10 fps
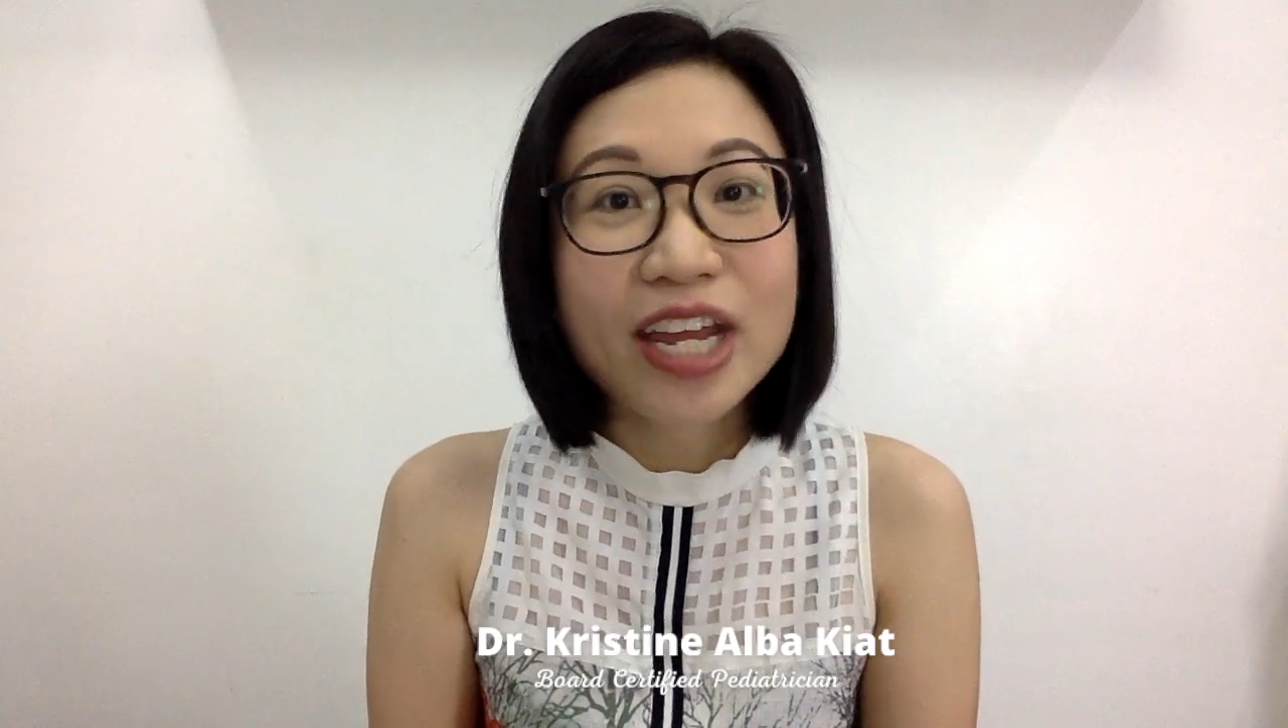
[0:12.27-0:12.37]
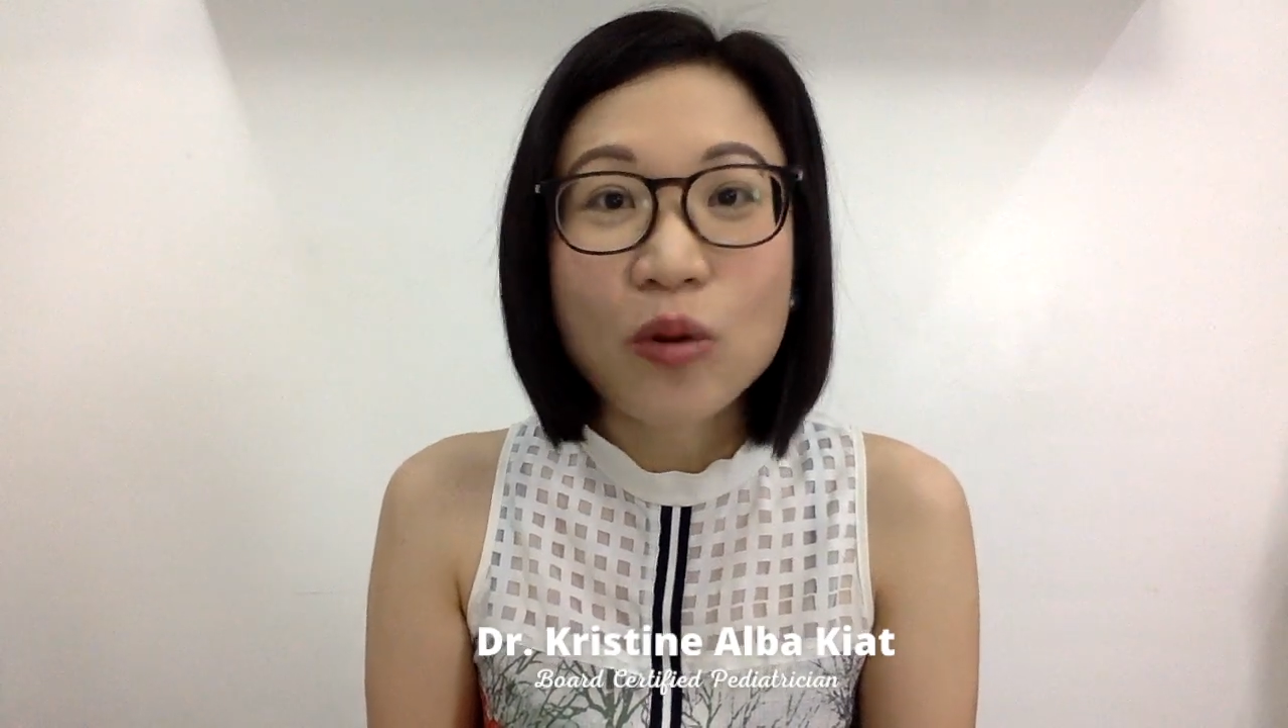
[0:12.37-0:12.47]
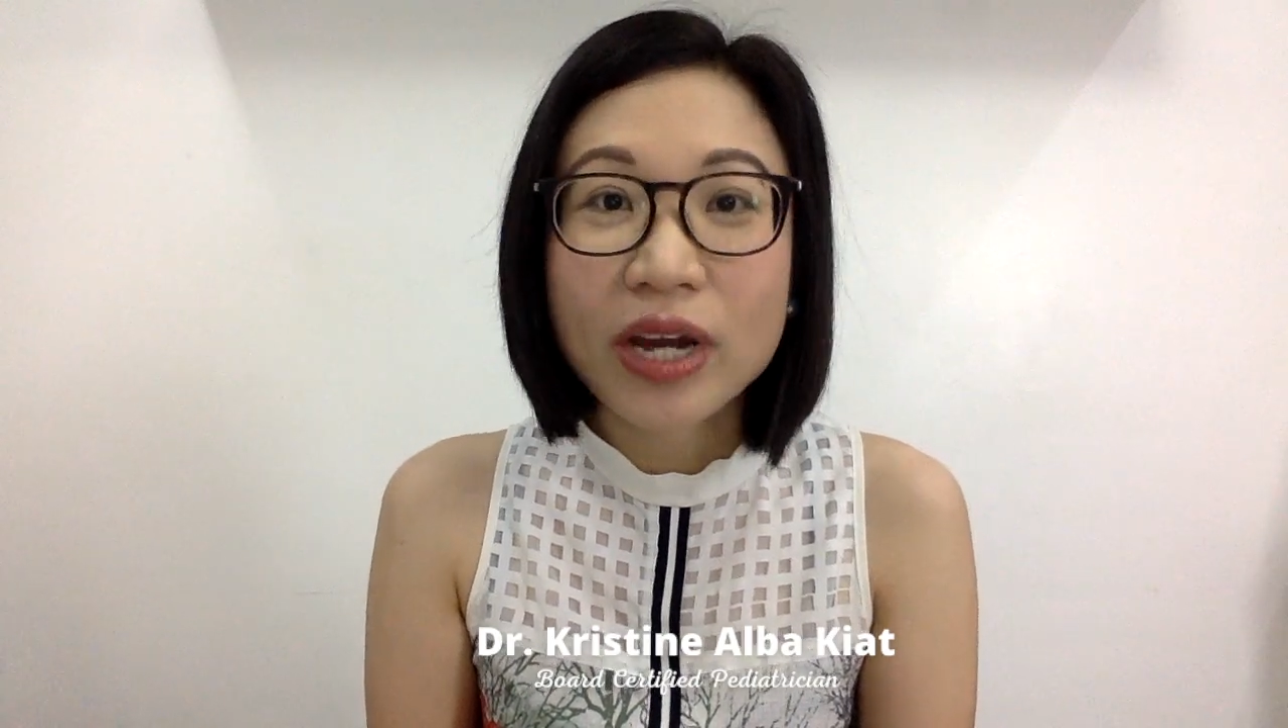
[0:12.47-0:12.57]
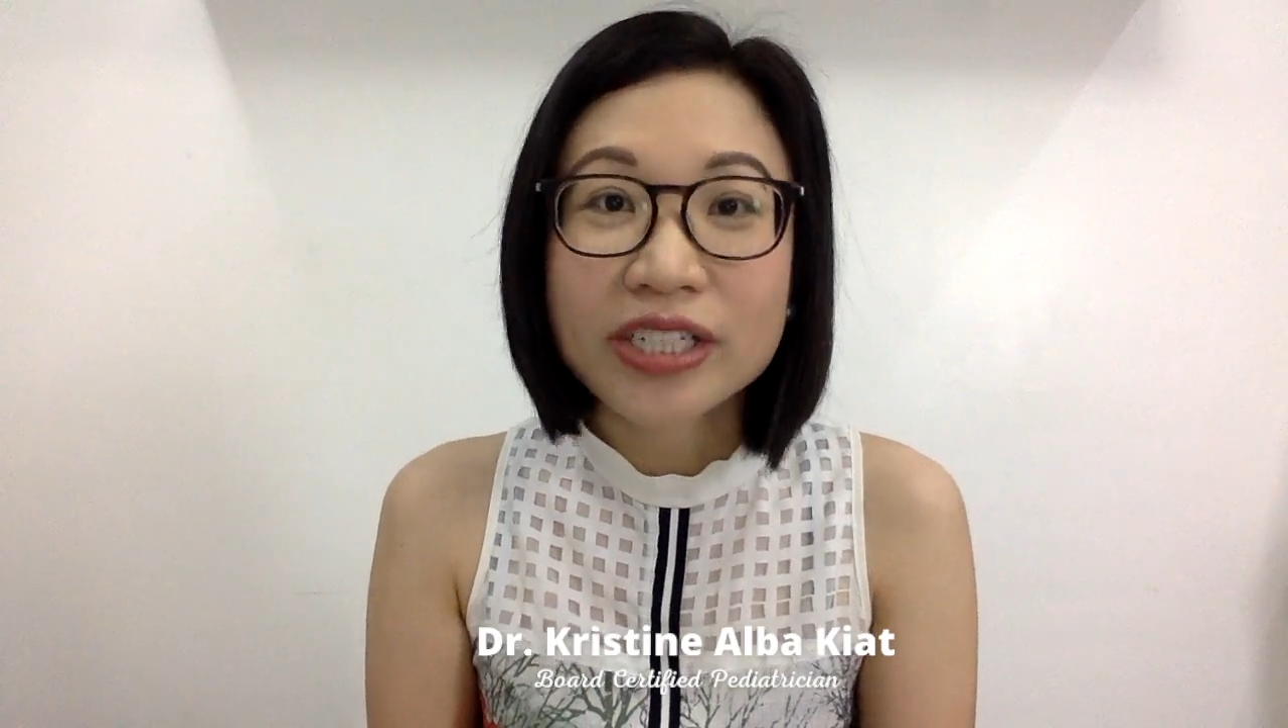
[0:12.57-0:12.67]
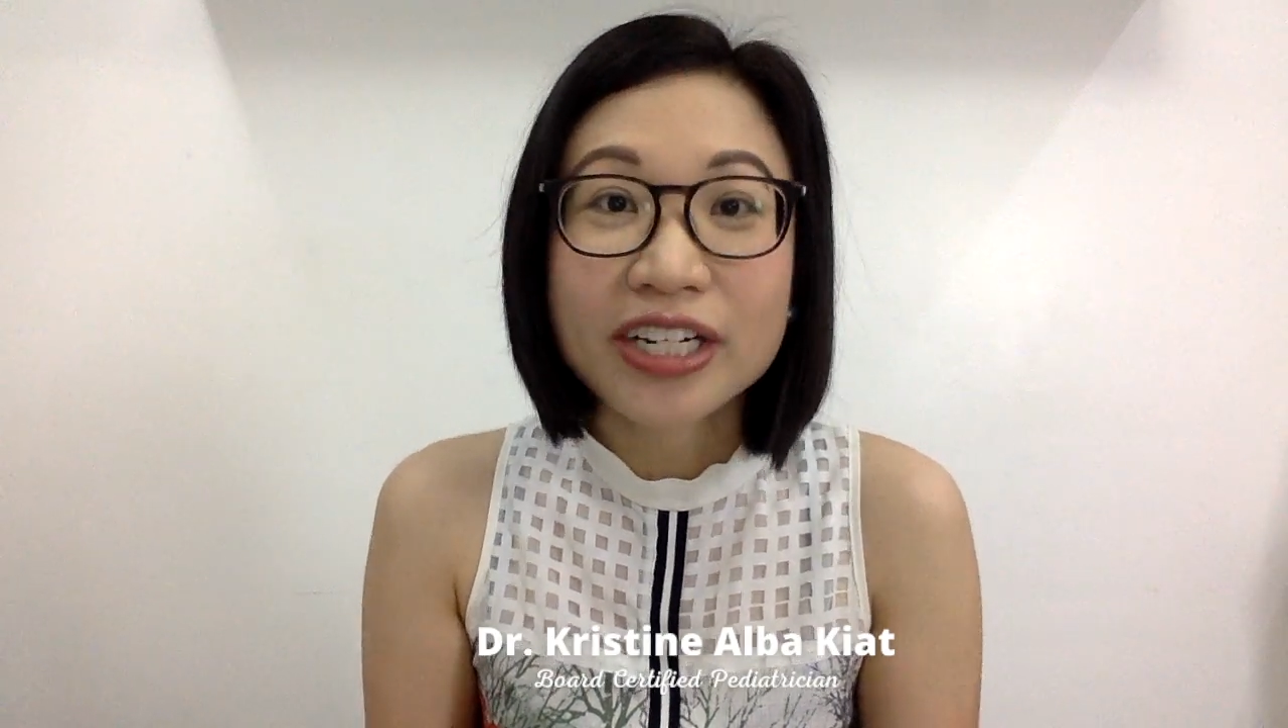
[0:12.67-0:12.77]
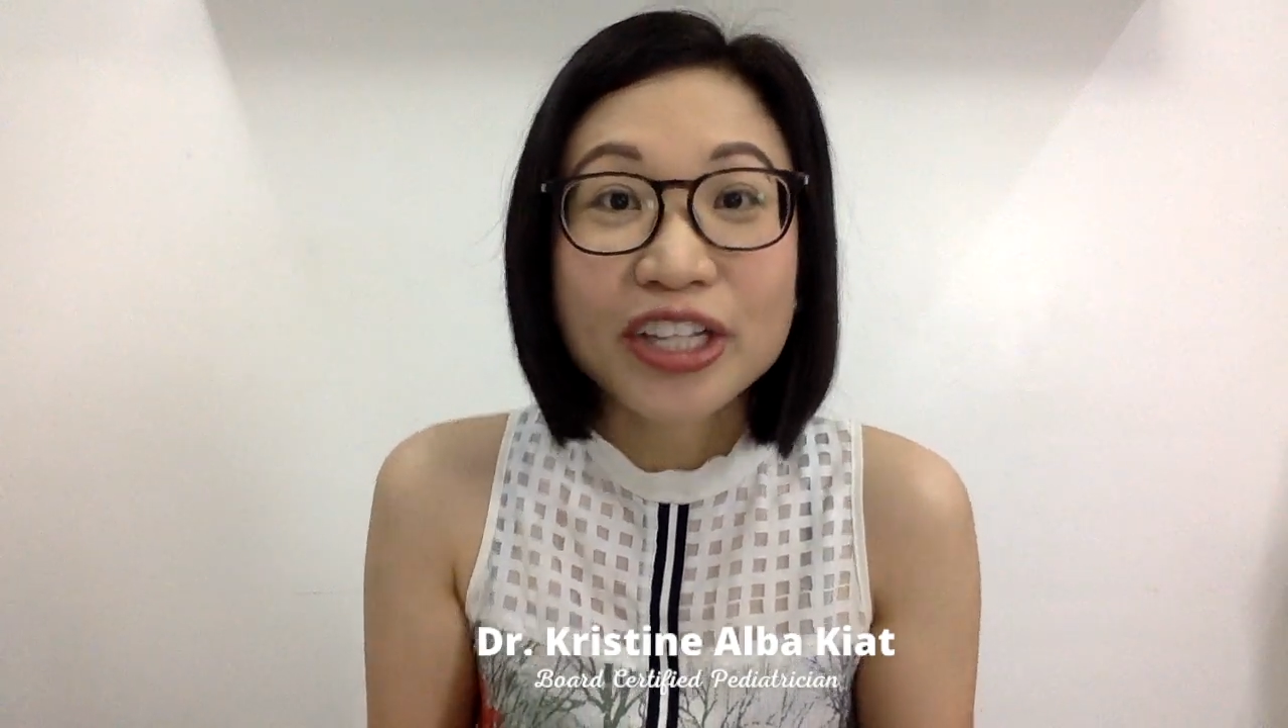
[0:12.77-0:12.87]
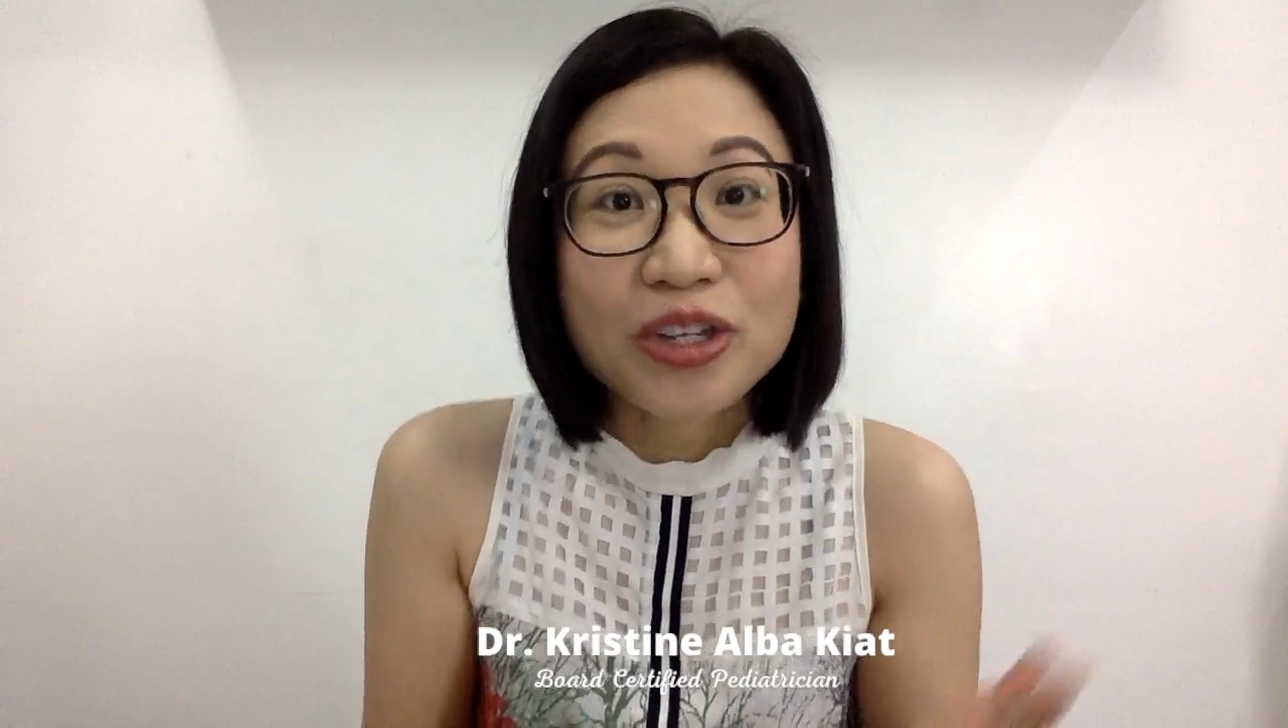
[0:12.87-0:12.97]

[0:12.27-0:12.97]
question that